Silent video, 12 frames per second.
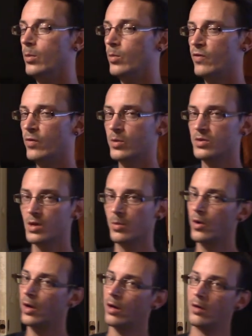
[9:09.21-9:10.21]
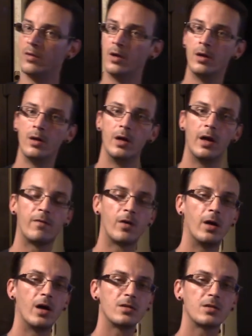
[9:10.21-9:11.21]
performance upgrading on the
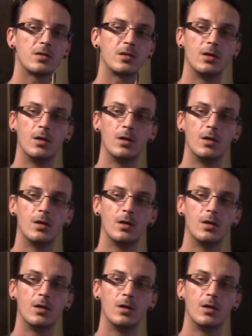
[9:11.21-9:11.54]
FRS.